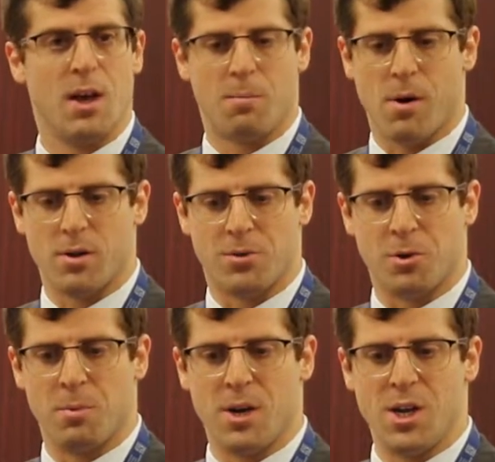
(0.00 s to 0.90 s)
upon
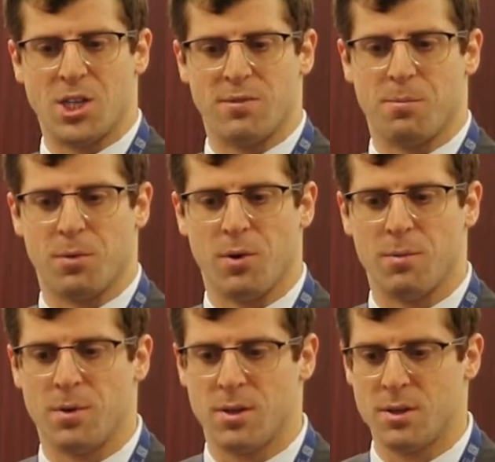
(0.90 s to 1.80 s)
termination of
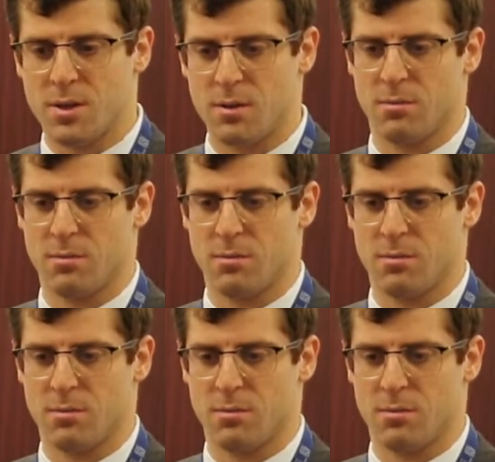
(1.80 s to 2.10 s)
employment